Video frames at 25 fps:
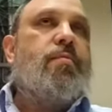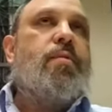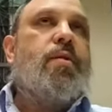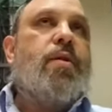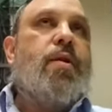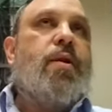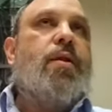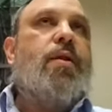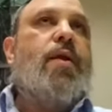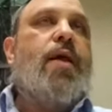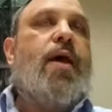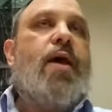
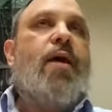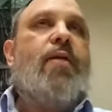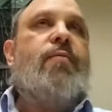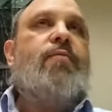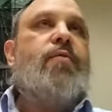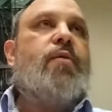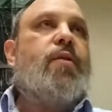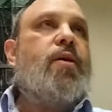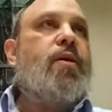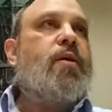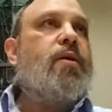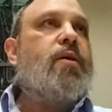that
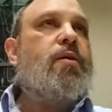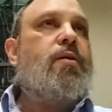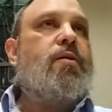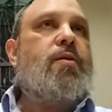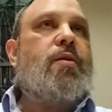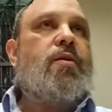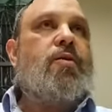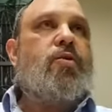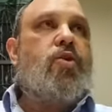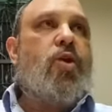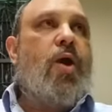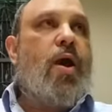have the,
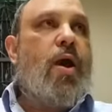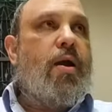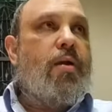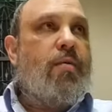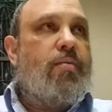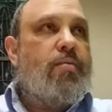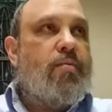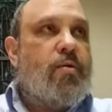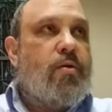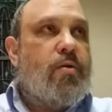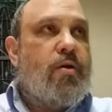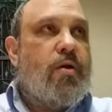the
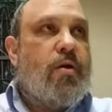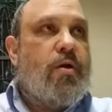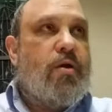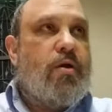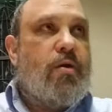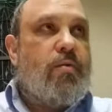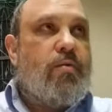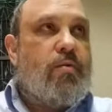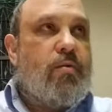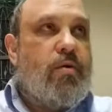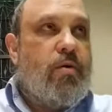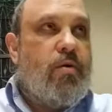cherubs
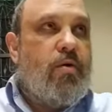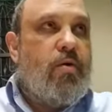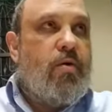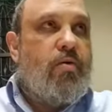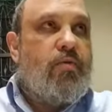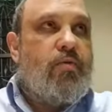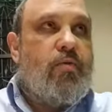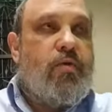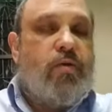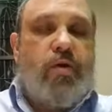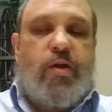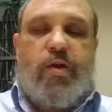uh,
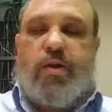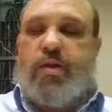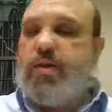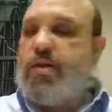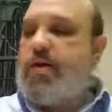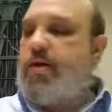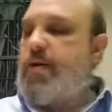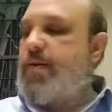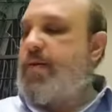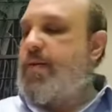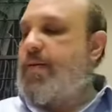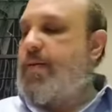over it.
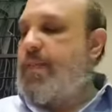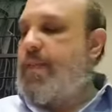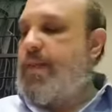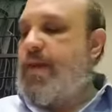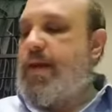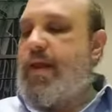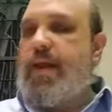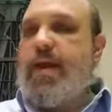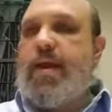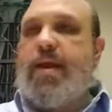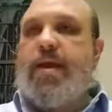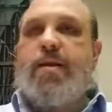
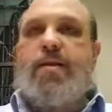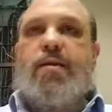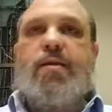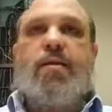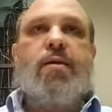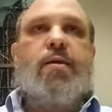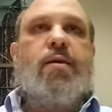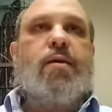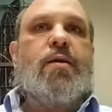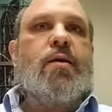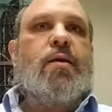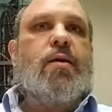
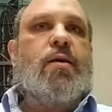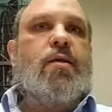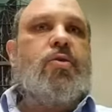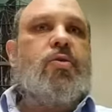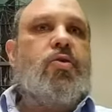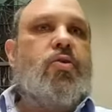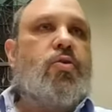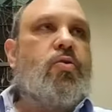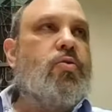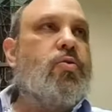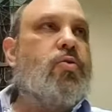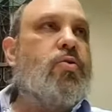And
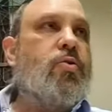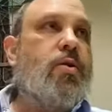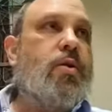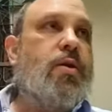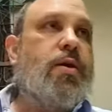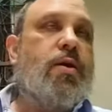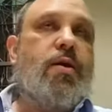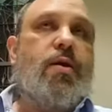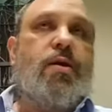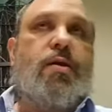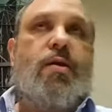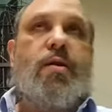it
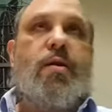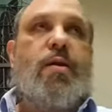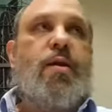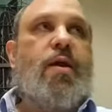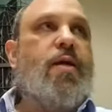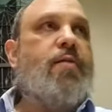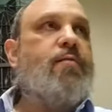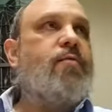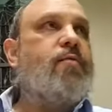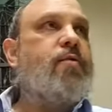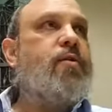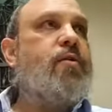usually
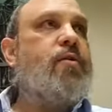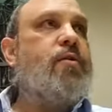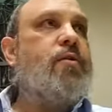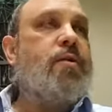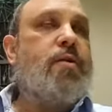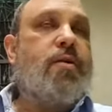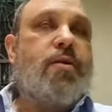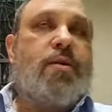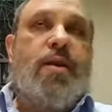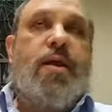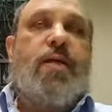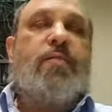never,
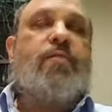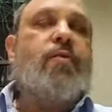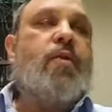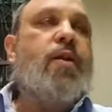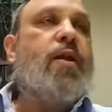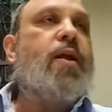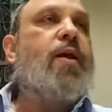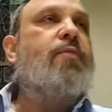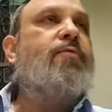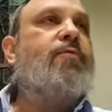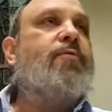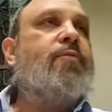it never
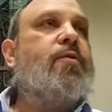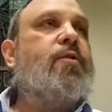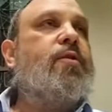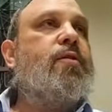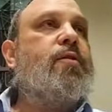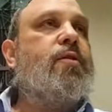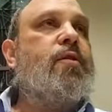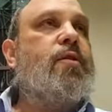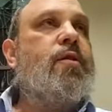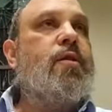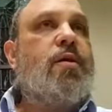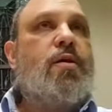left
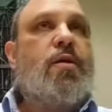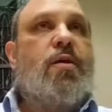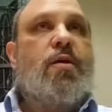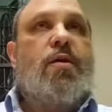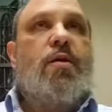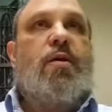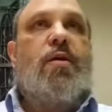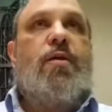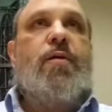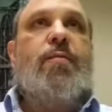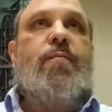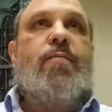
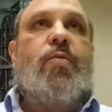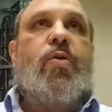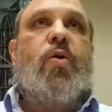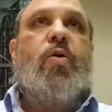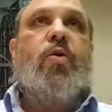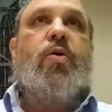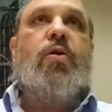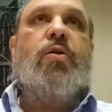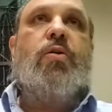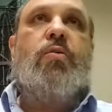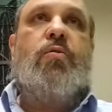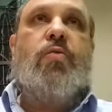the,
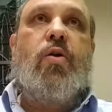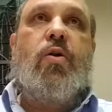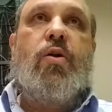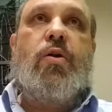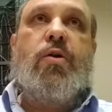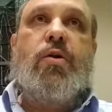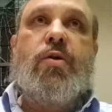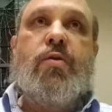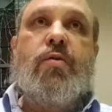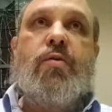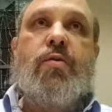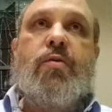Holy of
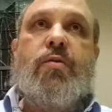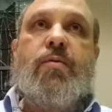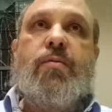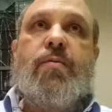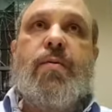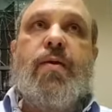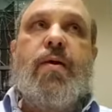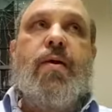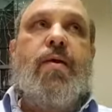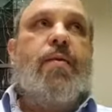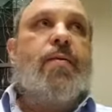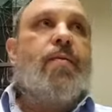Holies.
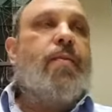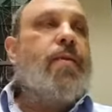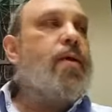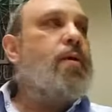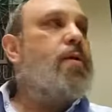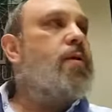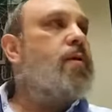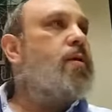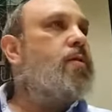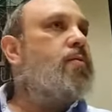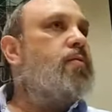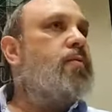
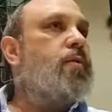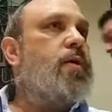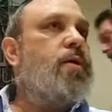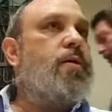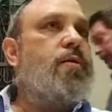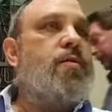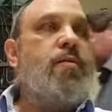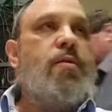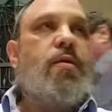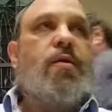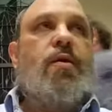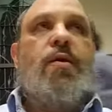And it
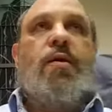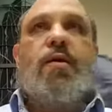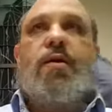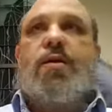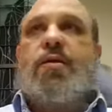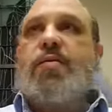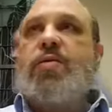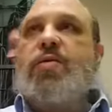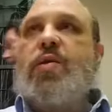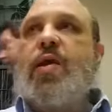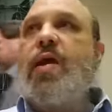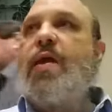was
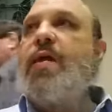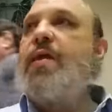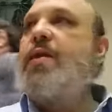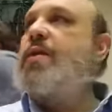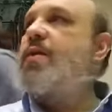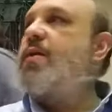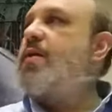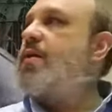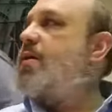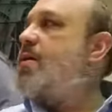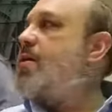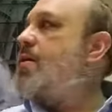
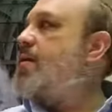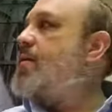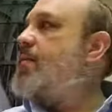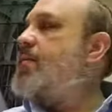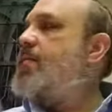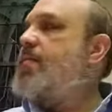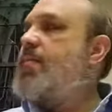taken,